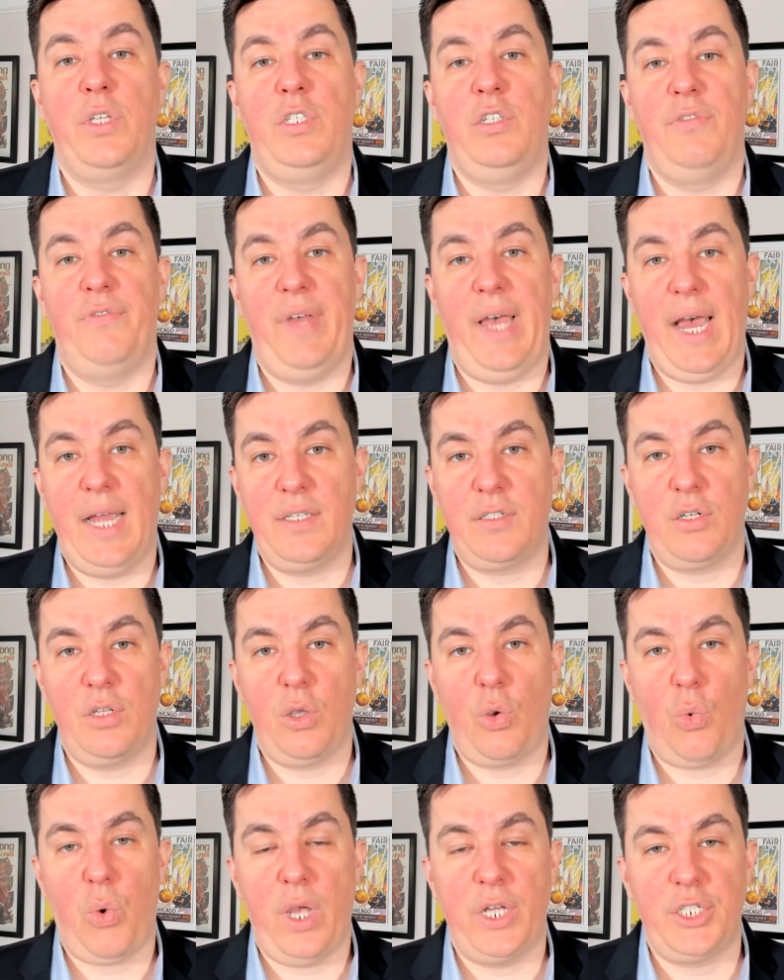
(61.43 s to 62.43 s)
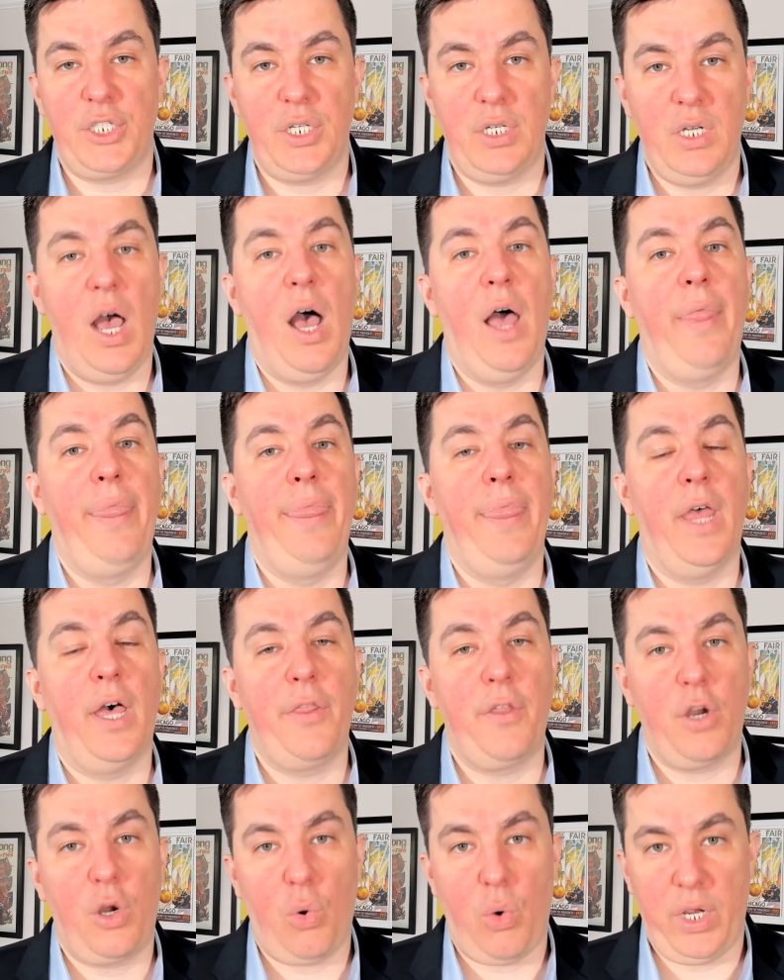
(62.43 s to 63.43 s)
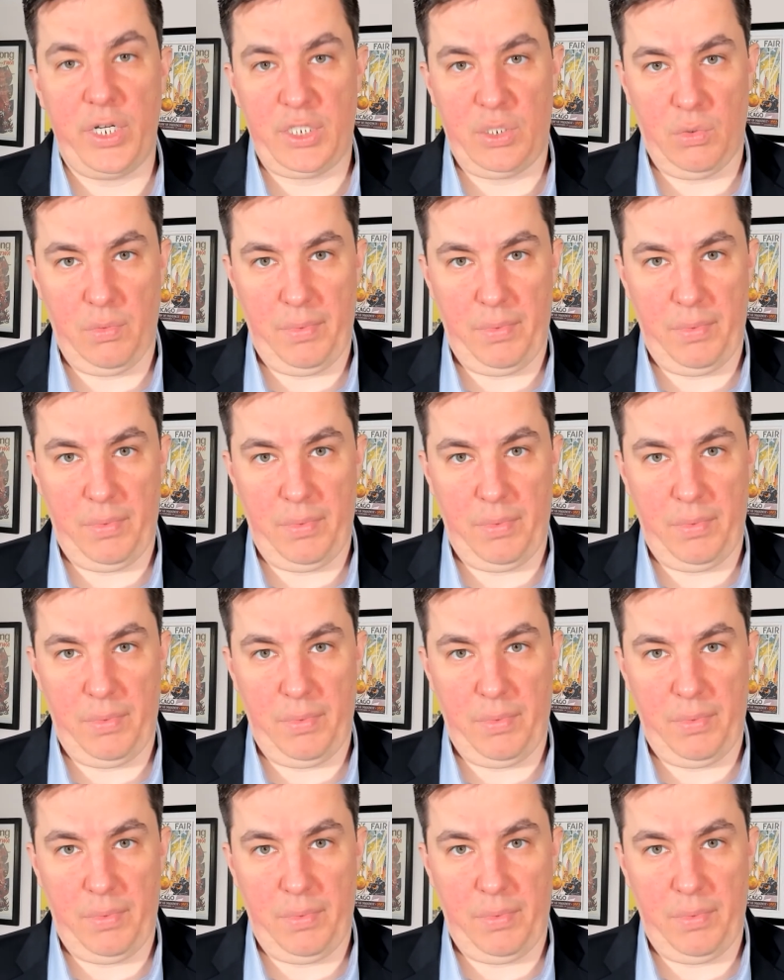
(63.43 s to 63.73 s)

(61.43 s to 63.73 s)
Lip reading: you've answered the question, another question will be